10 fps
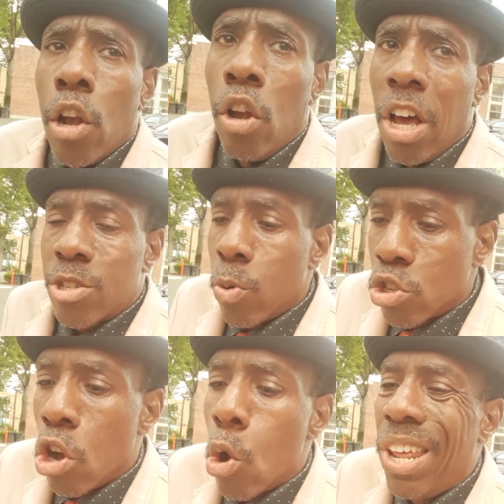lust
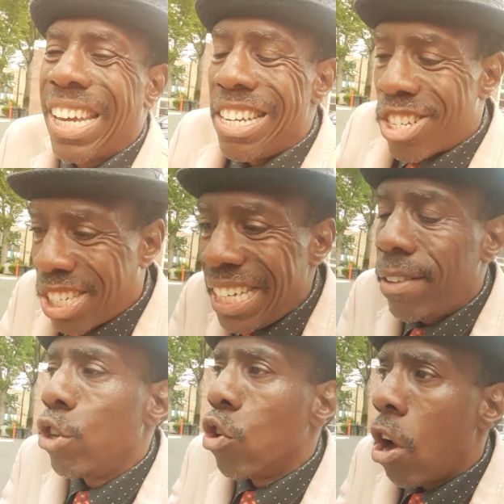was already
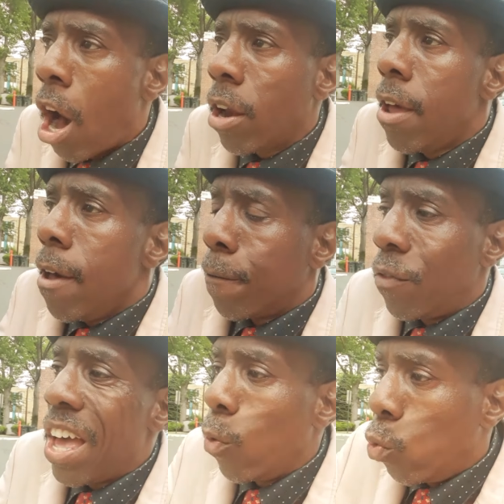conceived in your heart
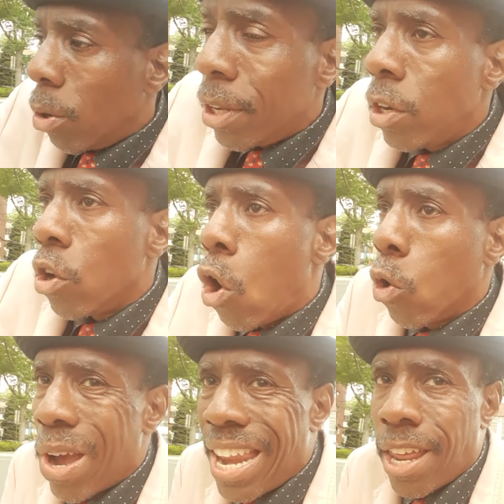for that woman
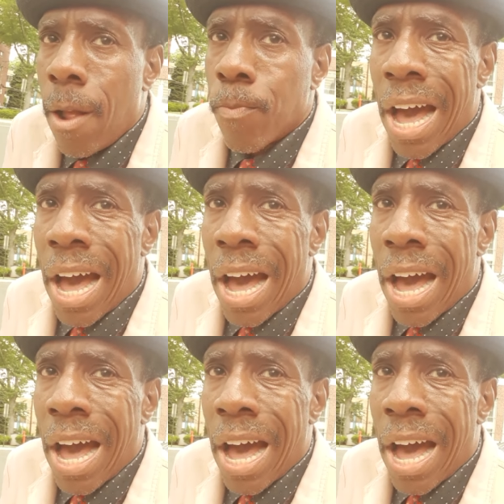already.